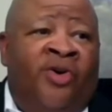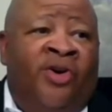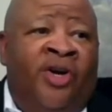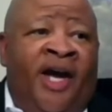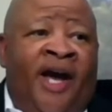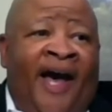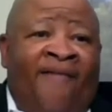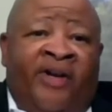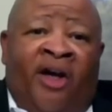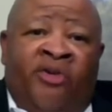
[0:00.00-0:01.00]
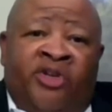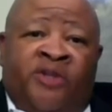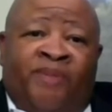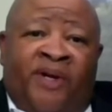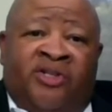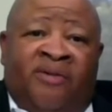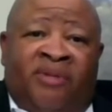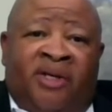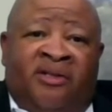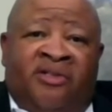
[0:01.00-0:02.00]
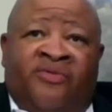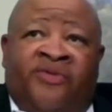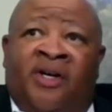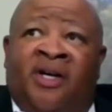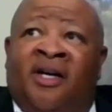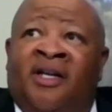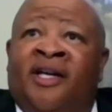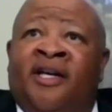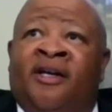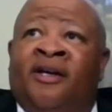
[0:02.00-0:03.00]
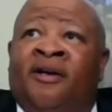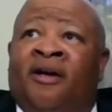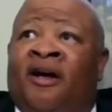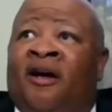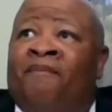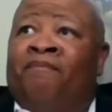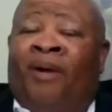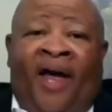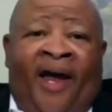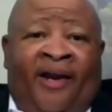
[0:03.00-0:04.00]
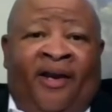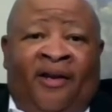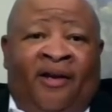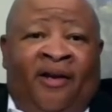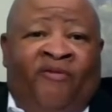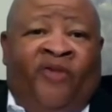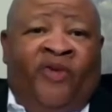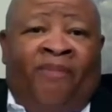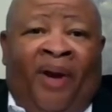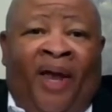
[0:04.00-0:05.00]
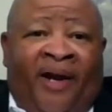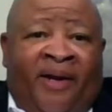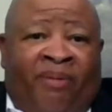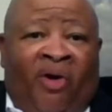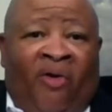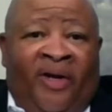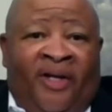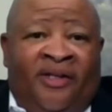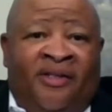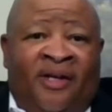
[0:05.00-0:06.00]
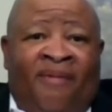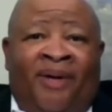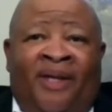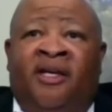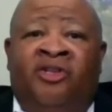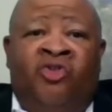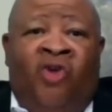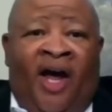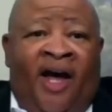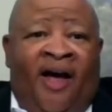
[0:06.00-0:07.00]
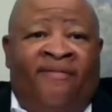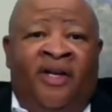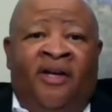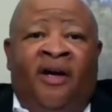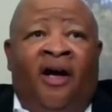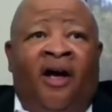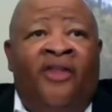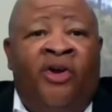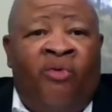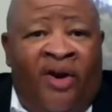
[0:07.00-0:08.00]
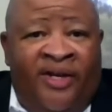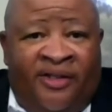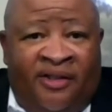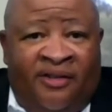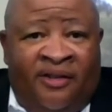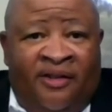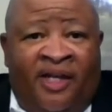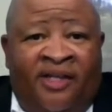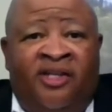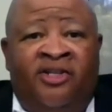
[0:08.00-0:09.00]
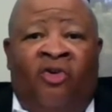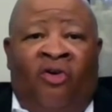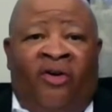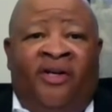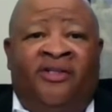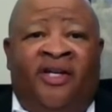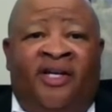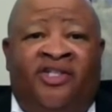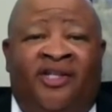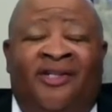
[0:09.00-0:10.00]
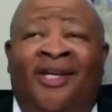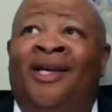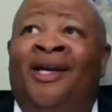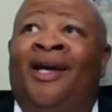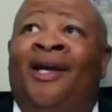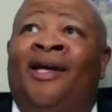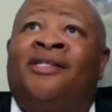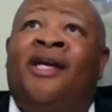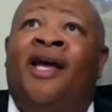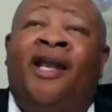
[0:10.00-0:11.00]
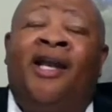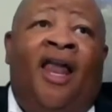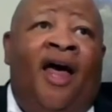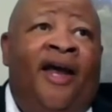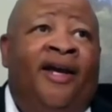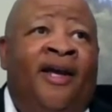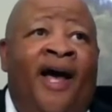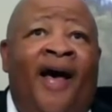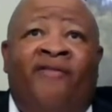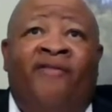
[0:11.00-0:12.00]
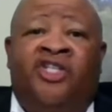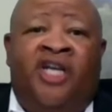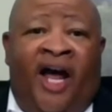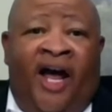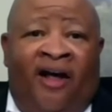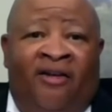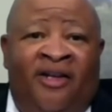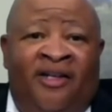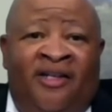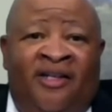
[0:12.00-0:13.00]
over having all these special meetings for your black employees, but then you have other races that's in your organization, it's kind of like having a child.